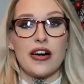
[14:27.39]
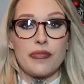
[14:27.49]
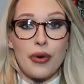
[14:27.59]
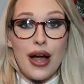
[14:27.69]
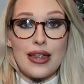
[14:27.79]
out
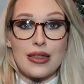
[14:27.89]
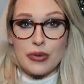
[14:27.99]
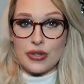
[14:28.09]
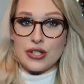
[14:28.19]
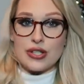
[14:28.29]
of breath
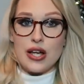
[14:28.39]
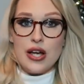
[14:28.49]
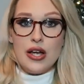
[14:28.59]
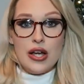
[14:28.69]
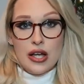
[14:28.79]
because
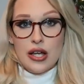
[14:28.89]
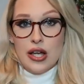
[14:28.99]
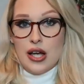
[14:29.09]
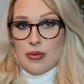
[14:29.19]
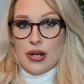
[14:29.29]

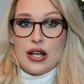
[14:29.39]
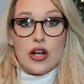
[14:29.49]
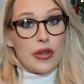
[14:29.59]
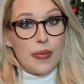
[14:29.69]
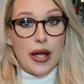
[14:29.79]
I'm leaning
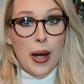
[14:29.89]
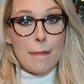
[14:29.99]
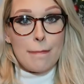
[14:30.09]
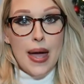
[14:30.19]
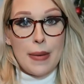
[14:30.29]
on the big
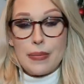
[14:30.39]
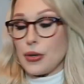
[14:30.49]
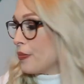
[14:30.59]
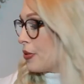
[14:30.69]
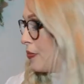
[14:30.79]
baby bump.